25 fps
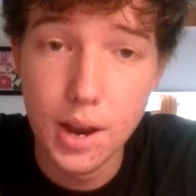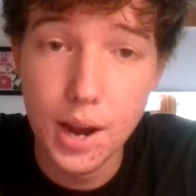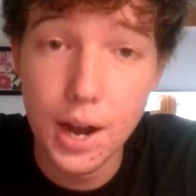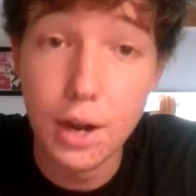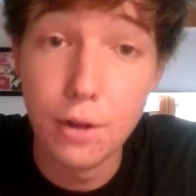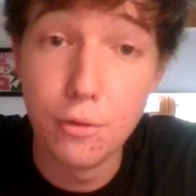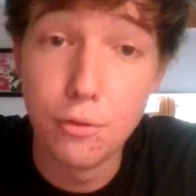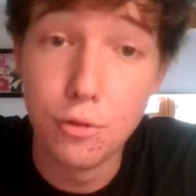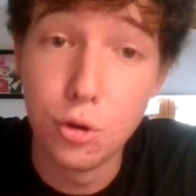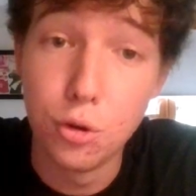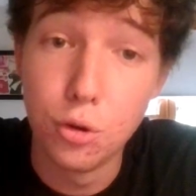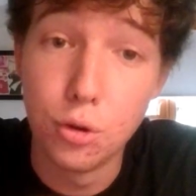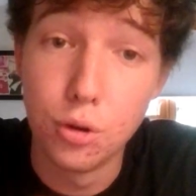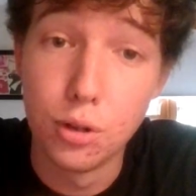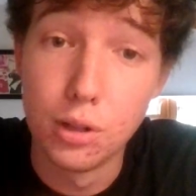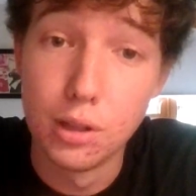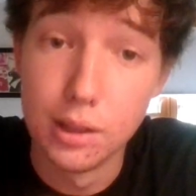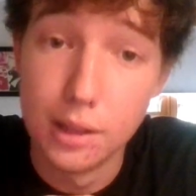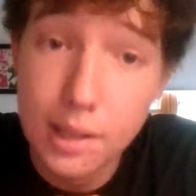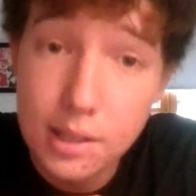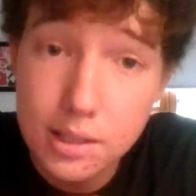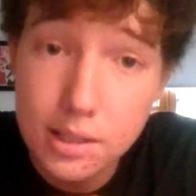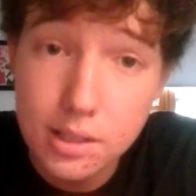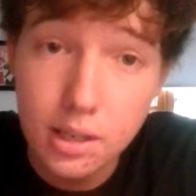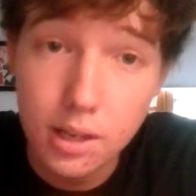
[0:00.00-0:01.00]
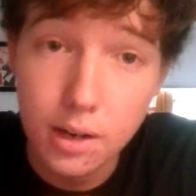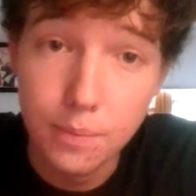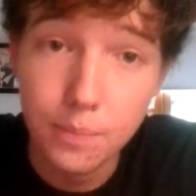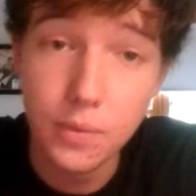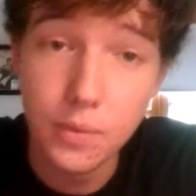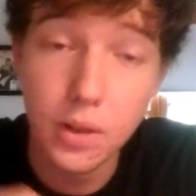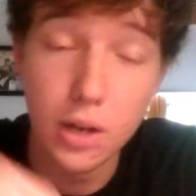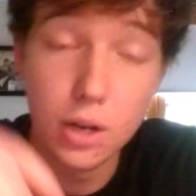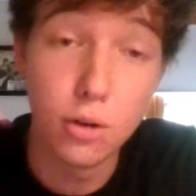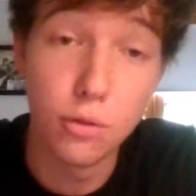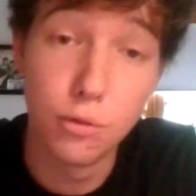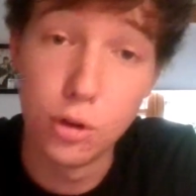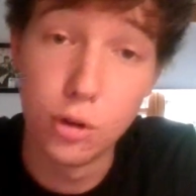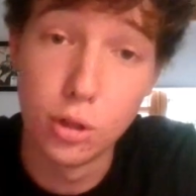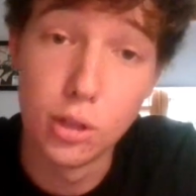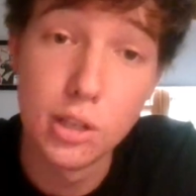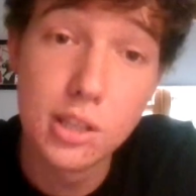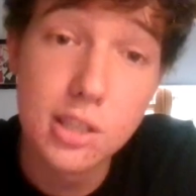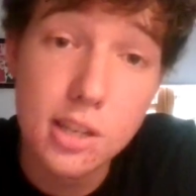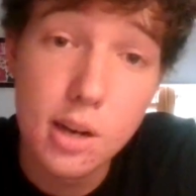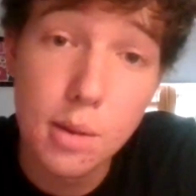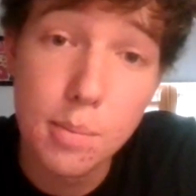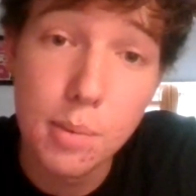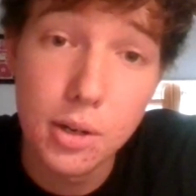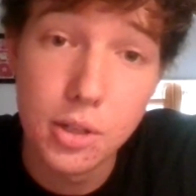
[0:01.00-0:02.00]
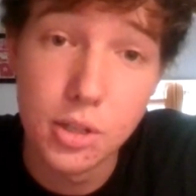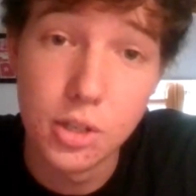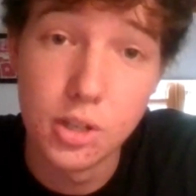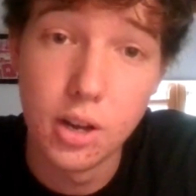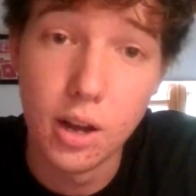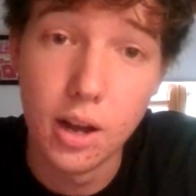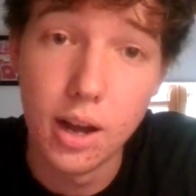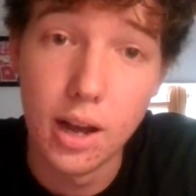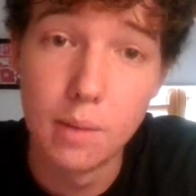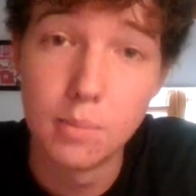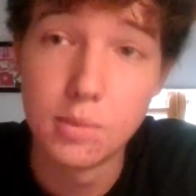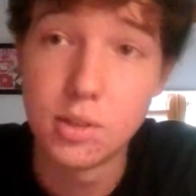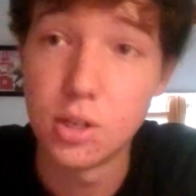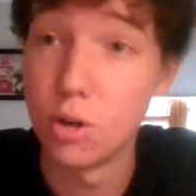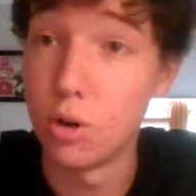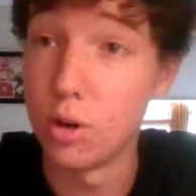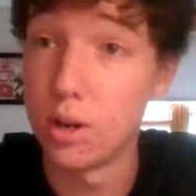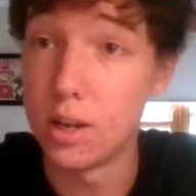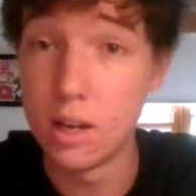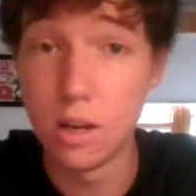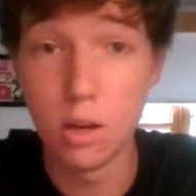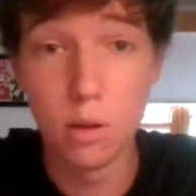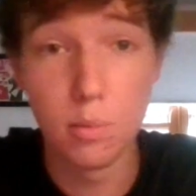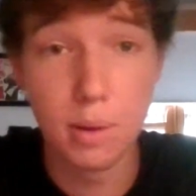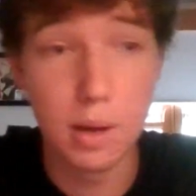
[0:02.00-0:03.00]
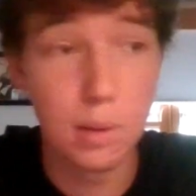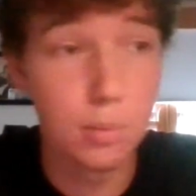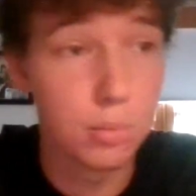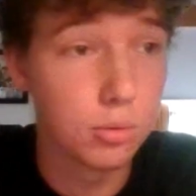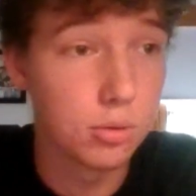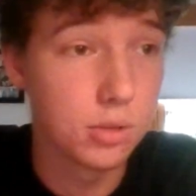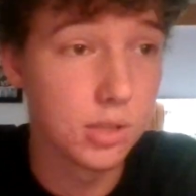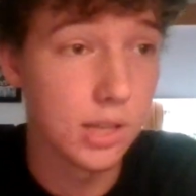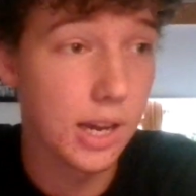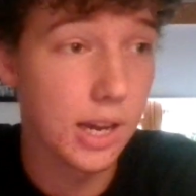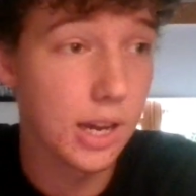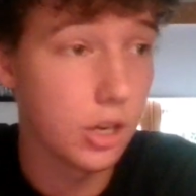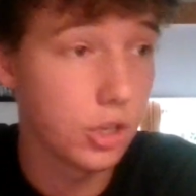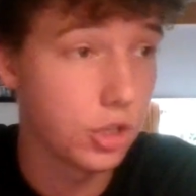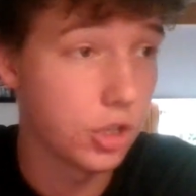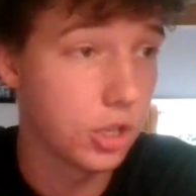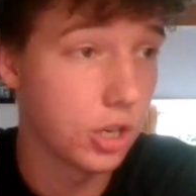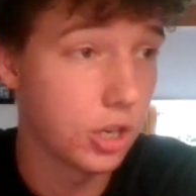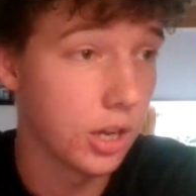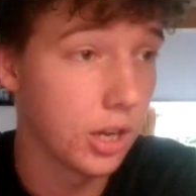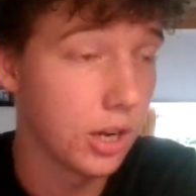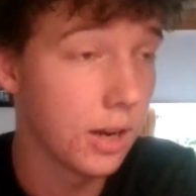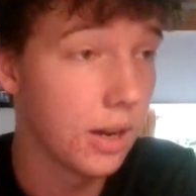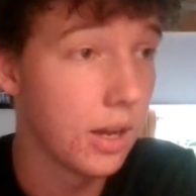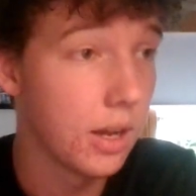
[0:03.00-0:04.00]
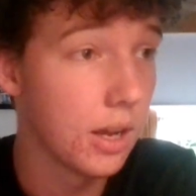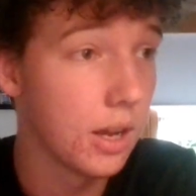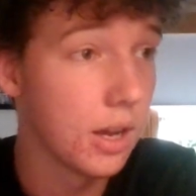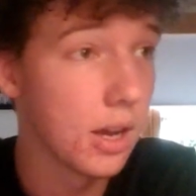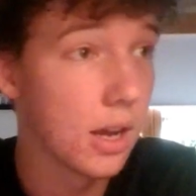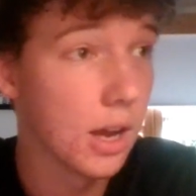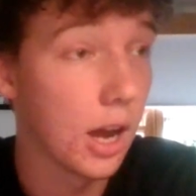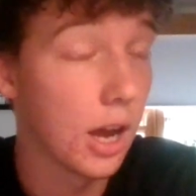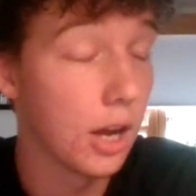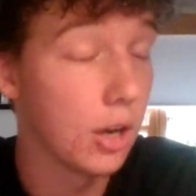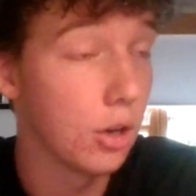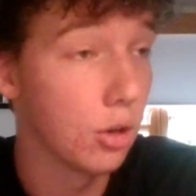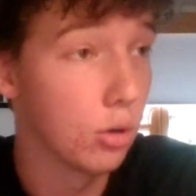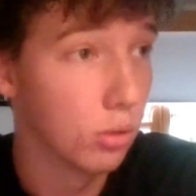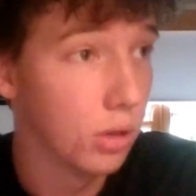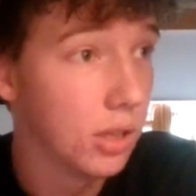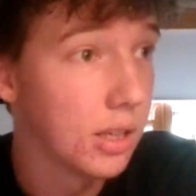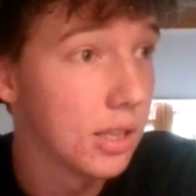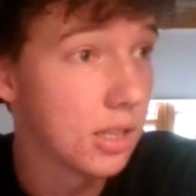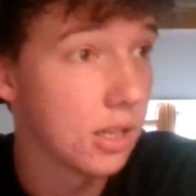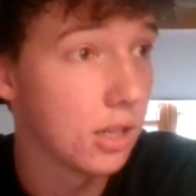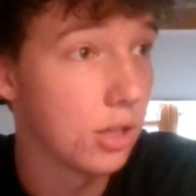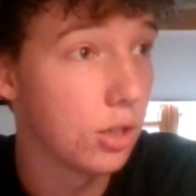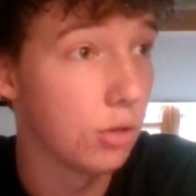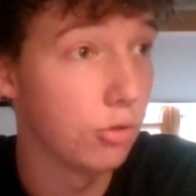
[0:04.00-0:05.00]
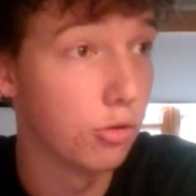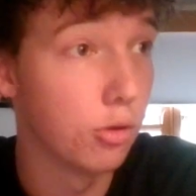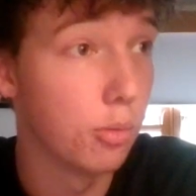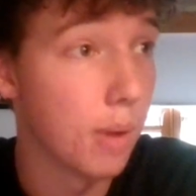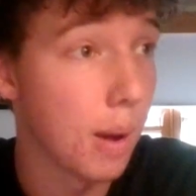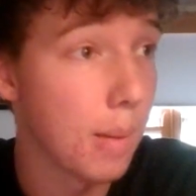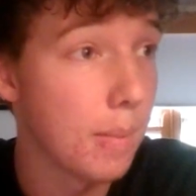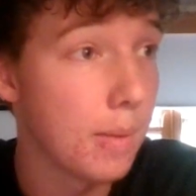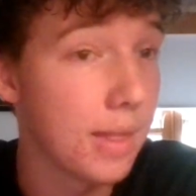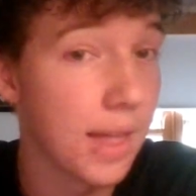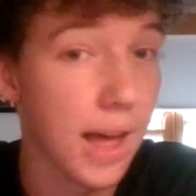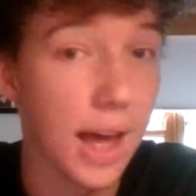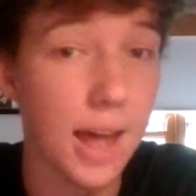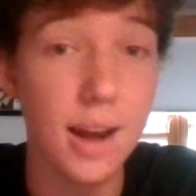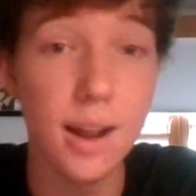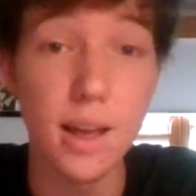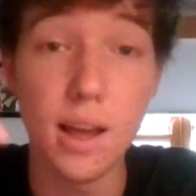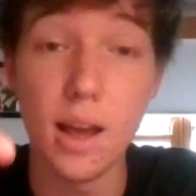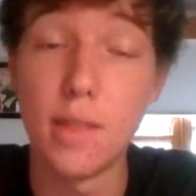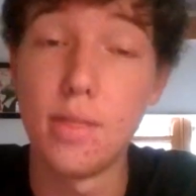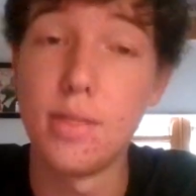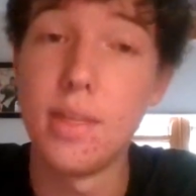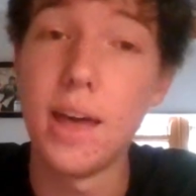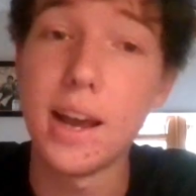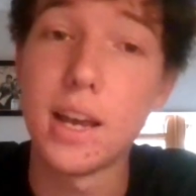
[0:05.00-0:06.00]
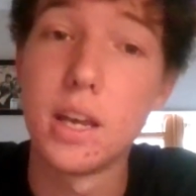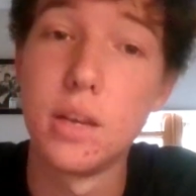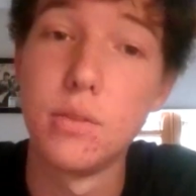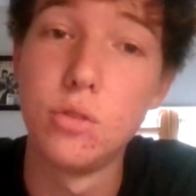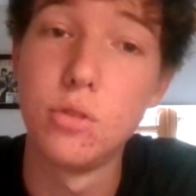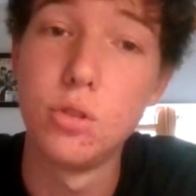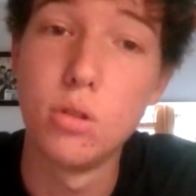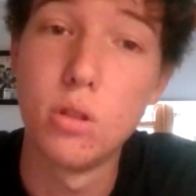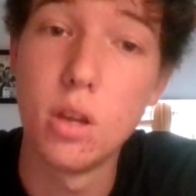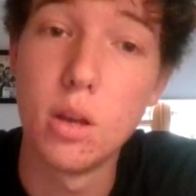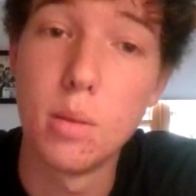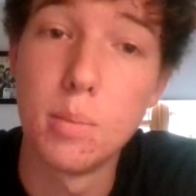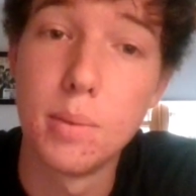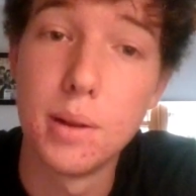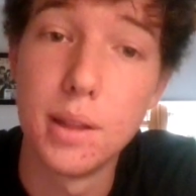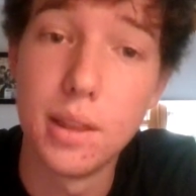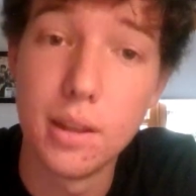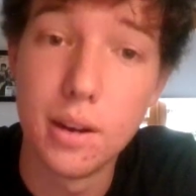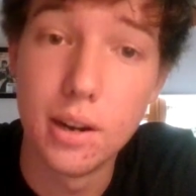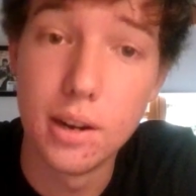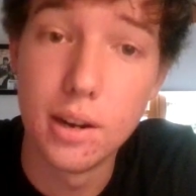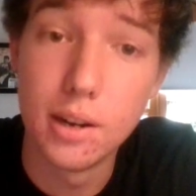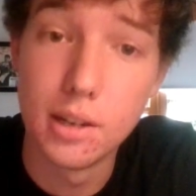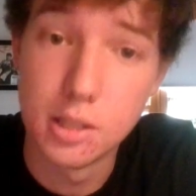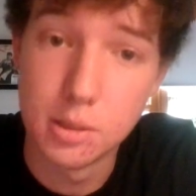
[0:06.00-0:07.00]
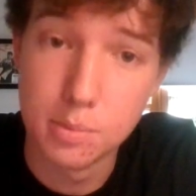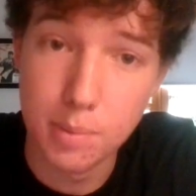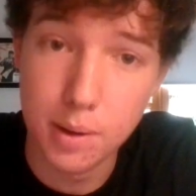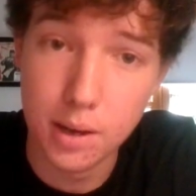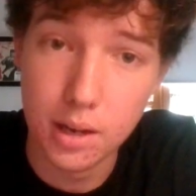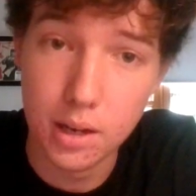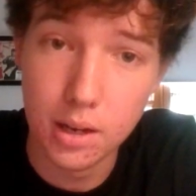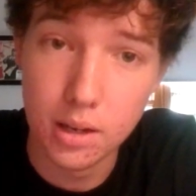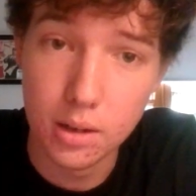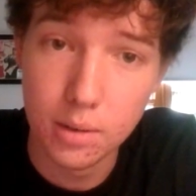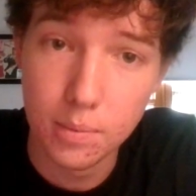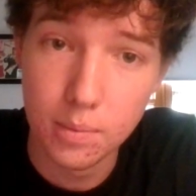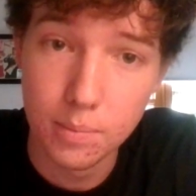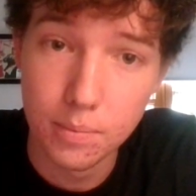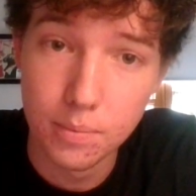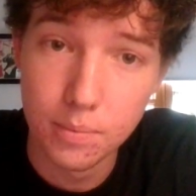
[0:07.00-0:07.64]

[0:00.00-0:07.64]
And if you can listen, and if you listen a bunch of times and you hear people saying shit, and you listen, you remember that, and that gives you the ability to speak.